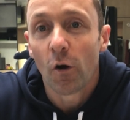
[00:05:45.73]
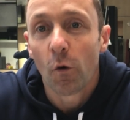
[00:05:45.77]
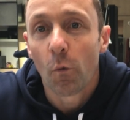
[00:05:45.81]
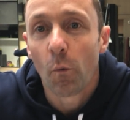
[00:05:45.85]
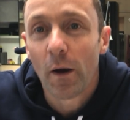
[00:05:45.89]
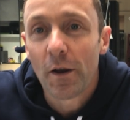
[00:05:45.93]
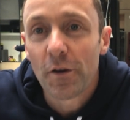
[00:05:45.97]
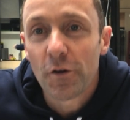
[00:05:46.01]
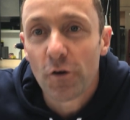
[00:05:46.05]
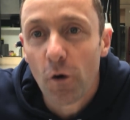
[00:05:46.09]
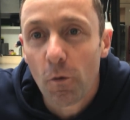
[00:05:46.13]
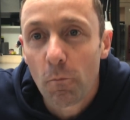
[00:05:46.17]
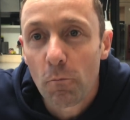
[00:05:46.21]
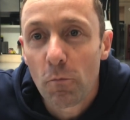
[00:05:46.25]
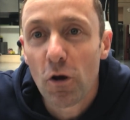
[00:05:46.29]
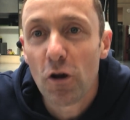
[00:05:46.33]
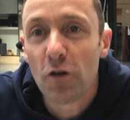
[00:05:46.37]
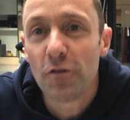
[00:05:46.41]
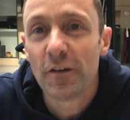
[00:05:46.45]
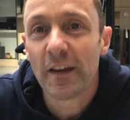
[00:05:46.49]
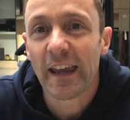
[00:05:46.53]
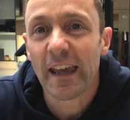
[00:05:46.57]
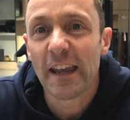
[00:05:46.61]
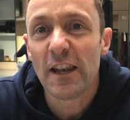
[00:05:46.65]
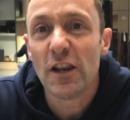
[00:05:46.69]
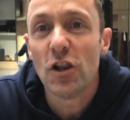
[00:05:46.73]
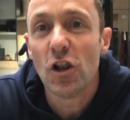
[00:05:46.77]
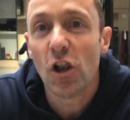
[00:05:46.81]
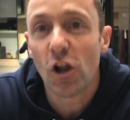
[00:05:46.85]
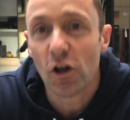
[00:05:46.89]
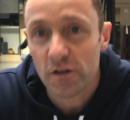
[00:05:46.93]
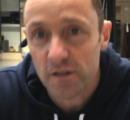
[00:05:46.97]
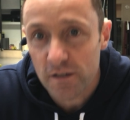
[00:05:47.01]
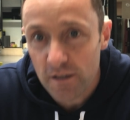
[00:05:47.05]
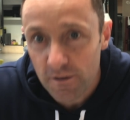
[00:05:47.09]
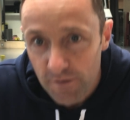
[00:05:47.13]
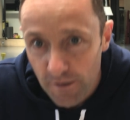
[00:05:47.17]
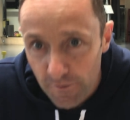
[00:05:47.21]
when you're moving in
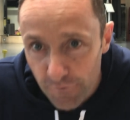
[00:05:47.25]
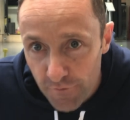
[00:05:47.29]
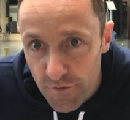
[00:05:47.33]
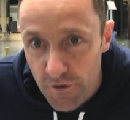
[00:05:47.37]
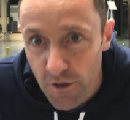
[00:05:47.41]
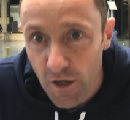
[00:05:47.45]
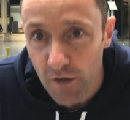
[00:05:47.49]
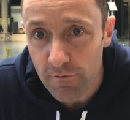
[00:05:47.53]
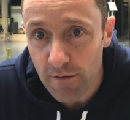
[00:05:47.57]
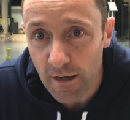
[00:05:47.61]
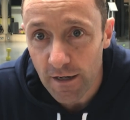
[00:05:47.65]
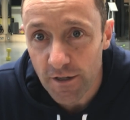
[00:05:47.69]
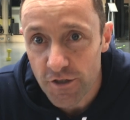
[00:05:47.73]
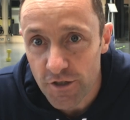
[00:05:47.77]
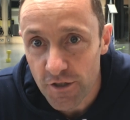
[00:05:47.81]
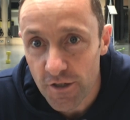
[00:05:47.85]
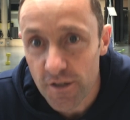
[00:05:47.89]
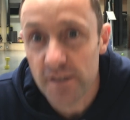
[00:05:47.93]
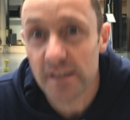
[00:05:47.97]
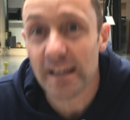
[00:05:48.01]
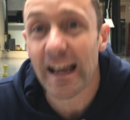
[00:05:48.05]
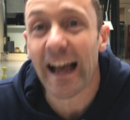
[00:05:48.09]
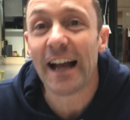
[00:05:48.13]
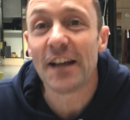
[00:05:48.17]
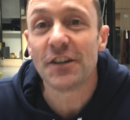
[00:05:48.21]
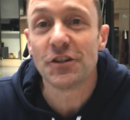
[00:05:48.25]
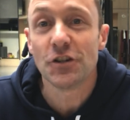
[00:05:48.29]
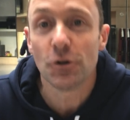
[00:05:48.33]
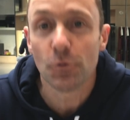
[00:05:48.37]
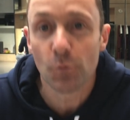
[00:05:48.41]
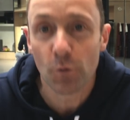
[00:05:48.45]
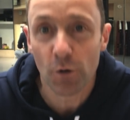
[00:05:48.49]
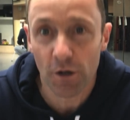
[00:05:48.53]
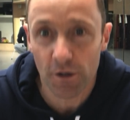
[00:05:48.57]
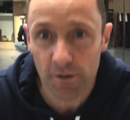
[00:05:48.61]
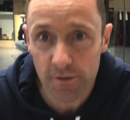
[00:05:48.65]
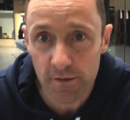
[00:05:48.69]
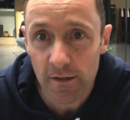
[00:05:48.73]
lots of different directions as you
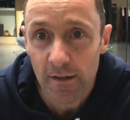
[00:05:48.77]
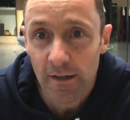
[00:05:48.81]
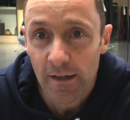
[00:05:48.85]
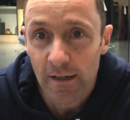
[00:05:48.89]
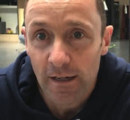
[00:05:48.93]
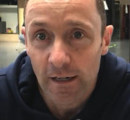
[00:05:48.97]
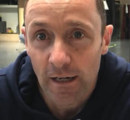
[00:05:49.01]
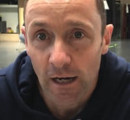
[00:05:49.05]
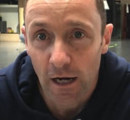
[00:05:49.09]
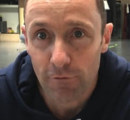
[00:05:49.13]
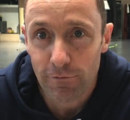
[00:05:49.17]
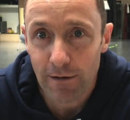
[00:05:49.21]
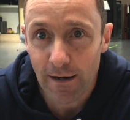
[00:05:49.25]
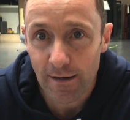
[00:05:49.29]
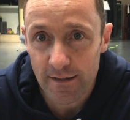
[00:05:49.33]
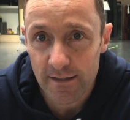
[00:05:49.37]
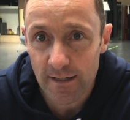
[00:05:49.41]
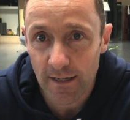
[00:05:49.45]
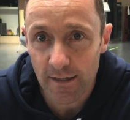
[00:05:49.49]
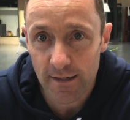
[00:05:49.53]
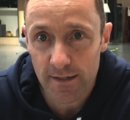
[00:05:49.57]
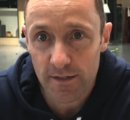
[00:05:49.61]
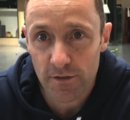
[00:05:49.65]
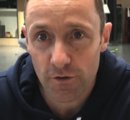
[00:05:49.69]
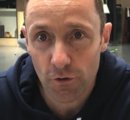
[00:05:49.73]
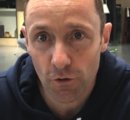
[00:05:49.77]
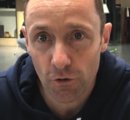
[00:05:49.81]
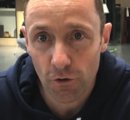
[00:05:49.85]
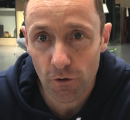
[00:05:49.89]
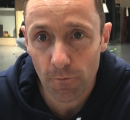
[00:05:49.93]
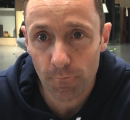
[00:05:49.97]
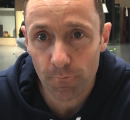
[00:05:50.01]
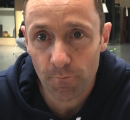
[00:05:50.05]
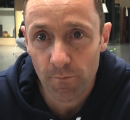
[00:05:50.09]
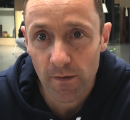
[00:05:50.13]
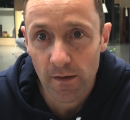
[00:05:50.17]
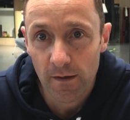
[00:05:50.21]
would around a tennis court.